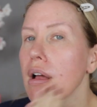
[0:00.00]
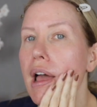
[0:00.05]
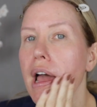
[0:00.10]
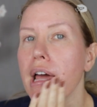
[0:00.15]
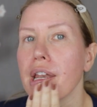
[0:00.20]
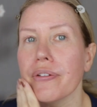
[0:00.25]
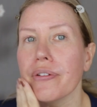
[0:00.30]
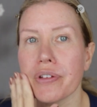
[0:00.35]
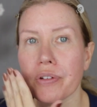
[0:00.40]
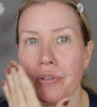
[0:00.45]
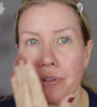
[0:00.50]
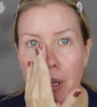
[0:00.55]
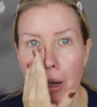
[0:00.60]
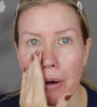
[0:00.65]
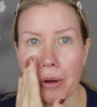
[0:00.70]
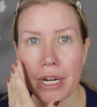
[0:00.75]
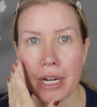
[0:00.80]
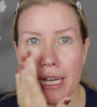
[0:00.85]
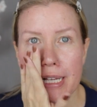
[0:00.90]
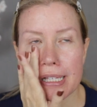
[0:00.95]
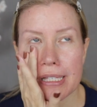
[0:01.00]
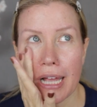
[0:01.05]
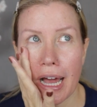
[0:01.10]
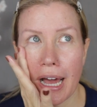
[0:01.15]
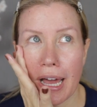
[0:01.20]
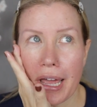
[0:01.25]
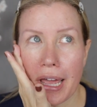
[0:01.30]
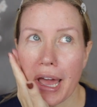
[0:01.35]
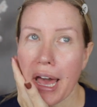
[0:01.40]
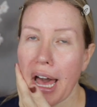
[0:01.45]
And if you notice,
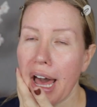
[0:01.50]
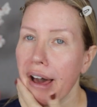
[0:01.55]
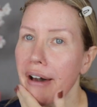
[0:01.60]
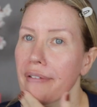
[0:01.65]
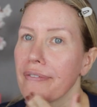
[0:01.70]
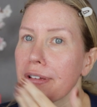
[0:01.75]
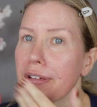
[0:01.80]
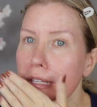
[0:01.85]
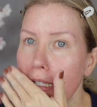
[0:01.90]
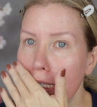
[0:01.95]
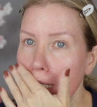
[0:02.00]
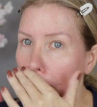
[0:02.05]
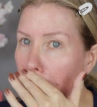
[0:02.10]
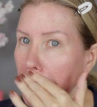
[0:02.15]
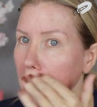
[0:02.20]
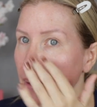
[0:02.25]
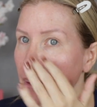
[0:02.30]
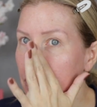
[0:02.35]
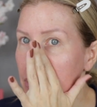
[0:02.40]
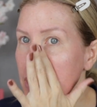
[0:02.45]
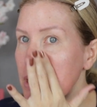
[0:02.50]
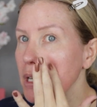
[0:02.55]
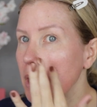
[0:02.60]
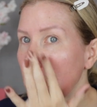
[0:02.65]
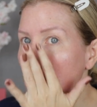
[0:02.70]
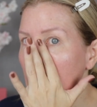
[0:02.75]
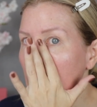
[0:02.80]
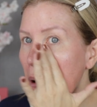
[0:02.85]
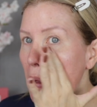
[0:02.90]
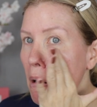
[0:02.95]
I have skipped
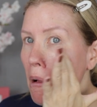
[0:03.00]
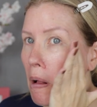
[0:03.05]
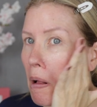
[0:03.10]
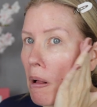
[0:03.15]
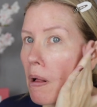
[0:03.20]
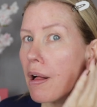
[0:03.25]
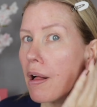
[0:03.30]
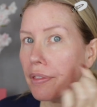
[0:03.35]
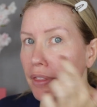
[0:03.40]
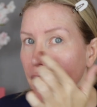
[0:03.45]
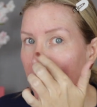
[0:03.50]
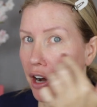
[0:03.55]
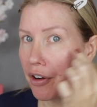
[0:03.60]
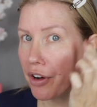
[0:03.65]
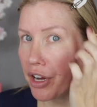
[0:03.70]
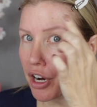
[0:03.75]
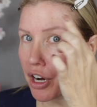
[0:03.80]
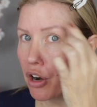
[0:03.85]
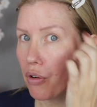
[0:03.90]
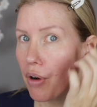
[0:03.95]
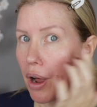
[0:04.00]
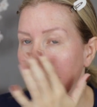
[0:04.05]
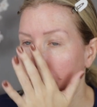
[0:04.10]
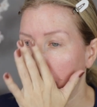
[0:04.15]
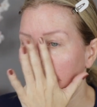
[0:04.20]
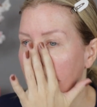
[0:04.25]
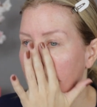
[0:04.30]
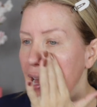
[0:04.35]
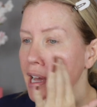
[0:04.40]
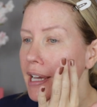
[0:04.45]
the area around
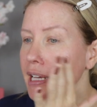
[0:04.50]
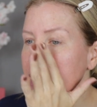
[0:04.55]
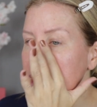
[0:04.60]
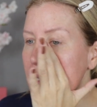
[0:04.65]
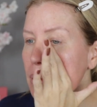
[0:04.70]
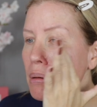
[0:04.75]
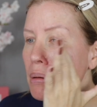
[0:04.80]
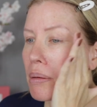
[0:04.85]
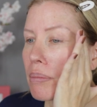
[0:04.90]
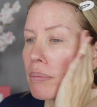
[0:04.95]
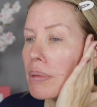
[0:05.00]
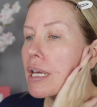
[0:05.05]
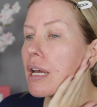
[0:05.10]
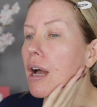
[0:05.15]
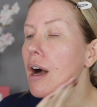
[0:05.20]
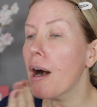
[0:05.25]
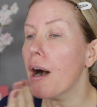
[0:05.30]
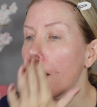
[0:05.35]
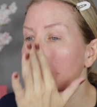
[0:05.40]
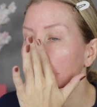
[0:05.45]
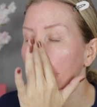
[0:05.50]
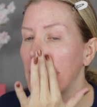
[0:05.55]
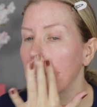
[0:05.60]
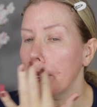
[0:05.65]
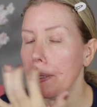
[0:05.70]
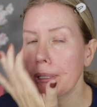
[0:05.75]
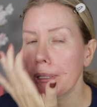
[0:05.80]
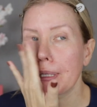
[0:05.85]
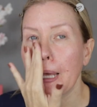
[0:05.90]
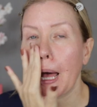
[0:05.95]
my eyes
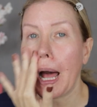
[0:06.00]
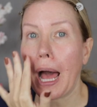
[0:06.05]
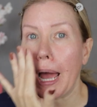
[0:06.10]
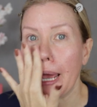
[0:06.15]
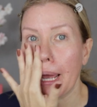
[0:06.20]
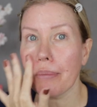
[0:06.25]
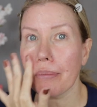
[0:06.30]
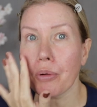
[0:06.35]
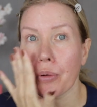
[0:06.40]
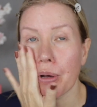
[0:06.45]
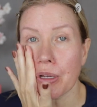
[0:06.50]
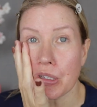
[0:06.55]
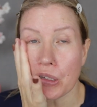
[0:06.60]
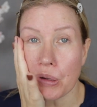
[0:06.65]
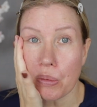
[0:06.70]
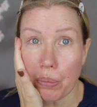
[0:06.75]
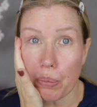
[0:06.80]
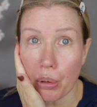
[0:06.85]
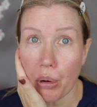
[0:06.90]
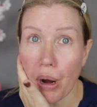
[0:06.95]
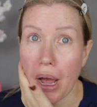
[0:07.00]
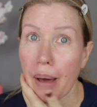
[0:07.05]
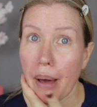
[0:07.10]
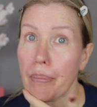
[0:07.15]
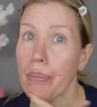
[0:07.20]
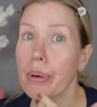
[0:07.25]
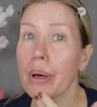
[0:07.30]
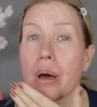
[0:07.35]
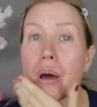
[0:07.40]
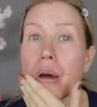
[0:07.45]
because I am going to
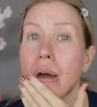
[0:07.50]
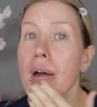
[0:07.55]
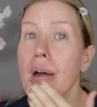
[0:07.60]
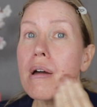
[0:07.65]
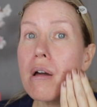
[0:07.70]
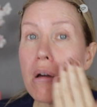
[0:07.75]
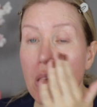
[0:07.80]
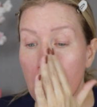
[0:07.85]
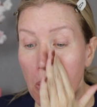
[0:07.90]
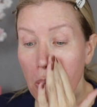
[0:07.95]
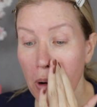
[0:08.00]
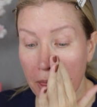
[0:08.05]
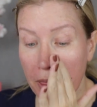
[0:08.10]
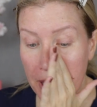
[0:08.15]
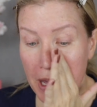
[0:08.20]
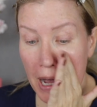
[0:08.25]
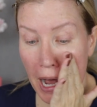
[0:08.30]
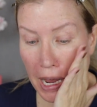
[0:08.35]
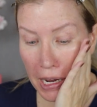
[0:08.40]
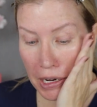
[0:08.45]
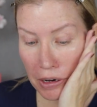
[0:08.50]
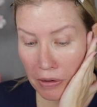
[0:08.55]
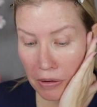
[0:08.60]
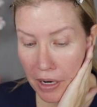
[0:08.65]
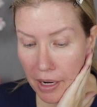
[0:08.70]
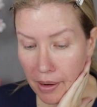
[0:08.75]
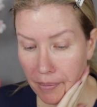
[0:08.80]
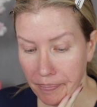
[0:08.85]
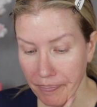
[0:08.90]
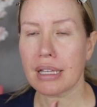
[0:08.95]
prep with the eye
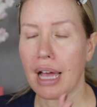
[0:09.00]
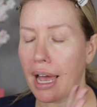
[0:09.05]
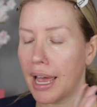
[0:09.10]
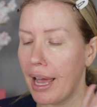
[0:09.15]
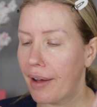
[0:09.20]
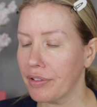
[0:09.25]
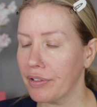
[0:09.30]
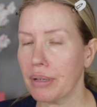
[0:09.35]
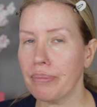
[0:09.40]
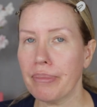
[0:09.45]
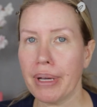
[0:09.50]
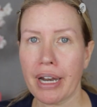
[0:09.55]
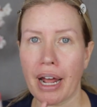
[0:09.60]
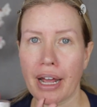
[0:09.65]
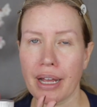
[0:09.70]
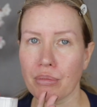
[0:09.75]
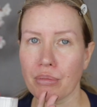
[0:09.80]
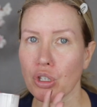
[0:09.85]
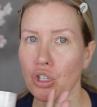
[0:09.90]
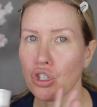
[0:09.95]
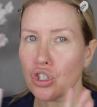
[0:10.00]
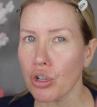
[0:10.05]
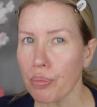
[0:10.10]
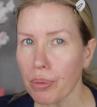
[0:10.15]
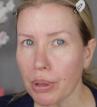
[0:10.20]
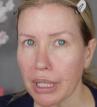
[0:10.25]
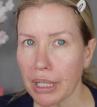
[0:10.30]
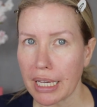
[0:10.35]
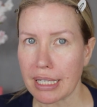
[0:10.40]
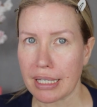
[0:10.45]
cream. I have to admit I am
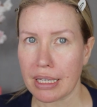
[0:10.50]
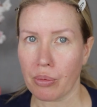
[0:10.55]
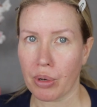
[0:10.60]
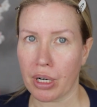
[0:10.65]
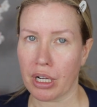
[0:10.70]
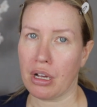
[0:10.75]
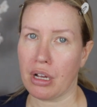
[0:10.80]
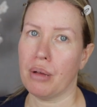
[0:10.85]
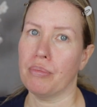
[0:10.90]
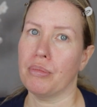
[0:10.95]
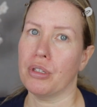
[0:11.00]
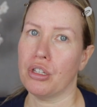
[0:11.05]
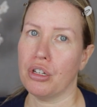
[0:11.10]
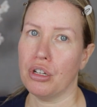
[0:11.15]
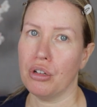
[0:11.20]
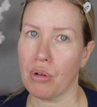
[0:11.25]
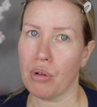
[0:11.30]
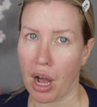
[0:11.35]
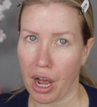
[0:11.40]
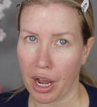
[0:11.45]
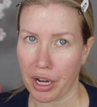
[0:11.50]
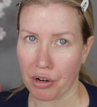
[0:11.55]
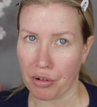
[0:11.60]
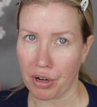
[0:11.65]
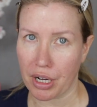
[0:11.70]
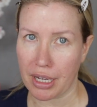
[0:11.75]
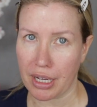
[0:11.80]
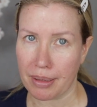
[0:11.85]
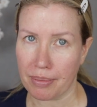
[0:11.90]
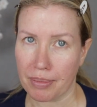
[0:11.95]
super lazy when it comes to eye
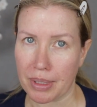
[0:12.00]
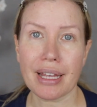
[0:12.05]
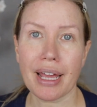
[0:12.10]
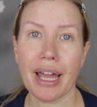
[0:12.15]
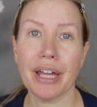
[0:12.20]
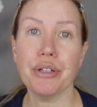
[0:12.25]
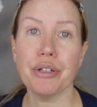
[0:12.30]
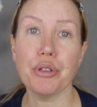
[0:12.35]
creams and